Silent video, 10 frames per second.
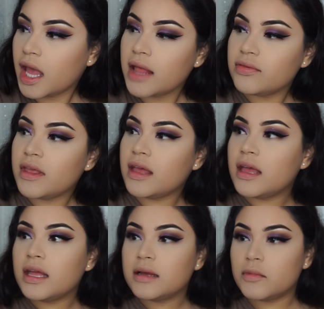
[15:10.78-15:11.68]
And
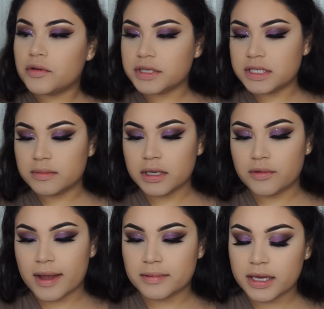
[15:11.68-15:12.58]
then I'm going to be
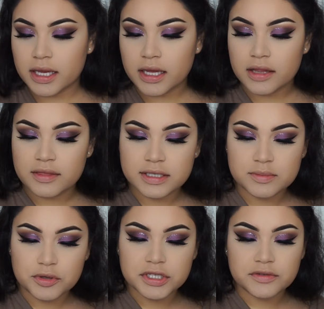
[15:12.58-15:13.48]
grabbing this
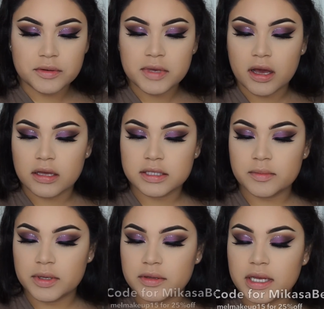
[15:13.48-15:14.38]
brush from
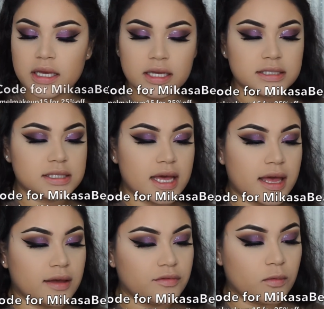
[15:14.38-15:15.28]
Mikasa Beauty. It's the
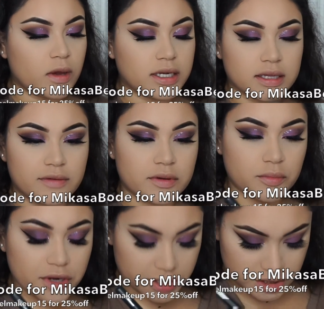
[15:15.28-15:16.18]
F111
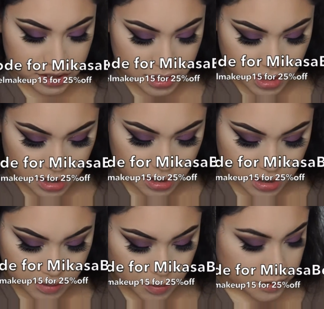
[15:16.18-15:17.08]
brush.
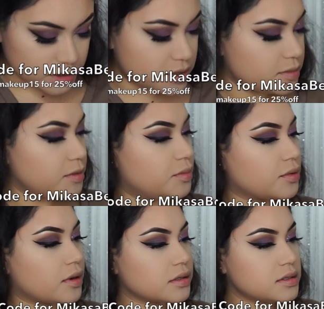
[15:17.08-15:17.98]
And I'm going to be
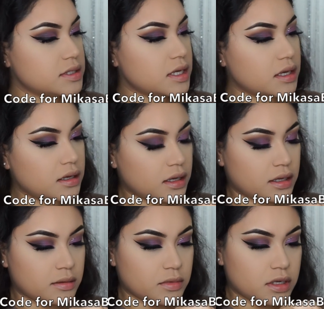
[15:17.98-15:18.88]
bronzing,
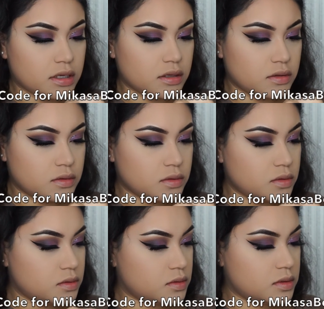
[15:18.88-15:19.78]
and I'm going to
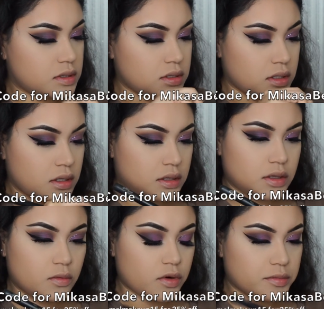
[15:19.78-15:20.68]
use
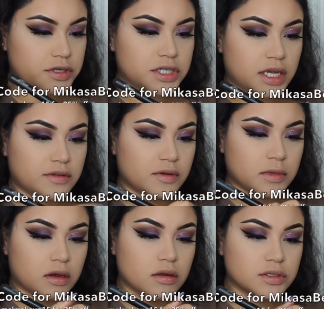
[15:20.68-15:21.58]
the warmer shade from
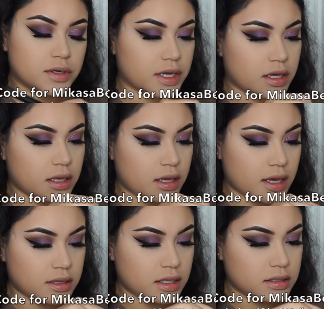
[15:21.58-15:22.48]
the contour kit.
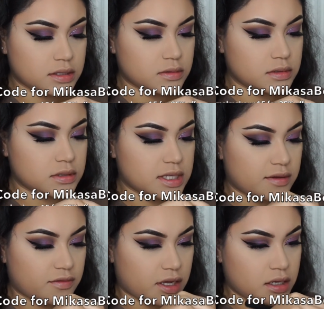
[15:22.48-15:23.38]
I think this one's
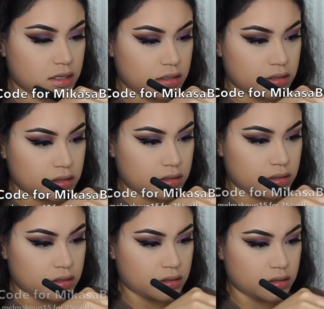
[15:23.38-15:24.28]
Havana.
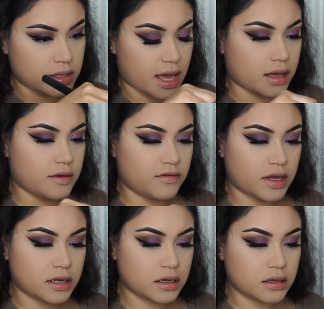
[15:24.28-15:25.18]
Yeah,
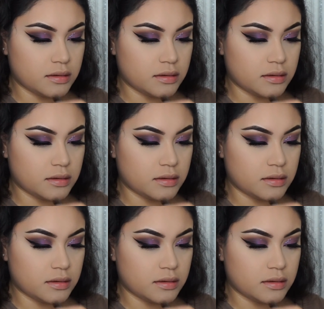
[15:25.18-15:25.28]
Havana.